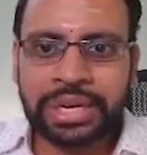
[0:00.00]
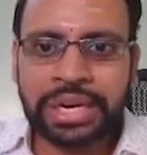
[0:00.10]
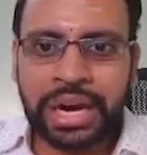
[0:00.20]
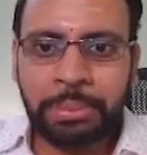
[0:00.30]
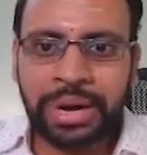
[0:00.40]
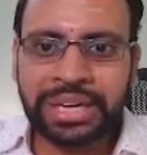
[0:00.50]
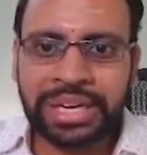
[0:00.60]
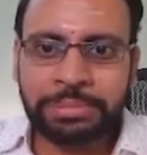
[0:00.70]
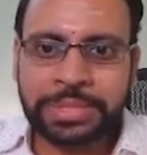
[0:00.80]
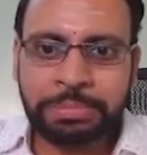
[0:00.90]
gamma
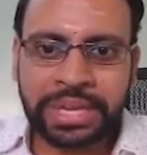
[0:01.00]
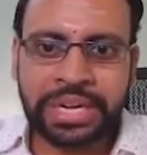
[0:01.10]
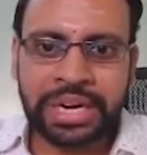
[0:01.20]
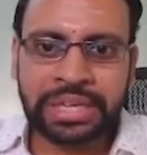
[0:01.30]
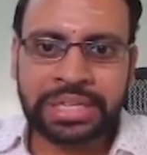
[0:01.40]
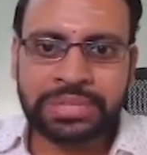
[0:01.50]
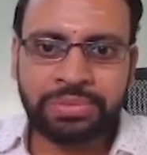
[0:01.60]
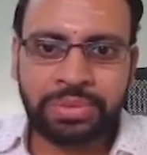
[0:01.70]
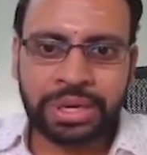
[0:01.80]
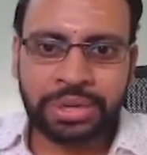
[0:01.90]
times b naught
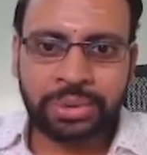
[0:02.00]
is what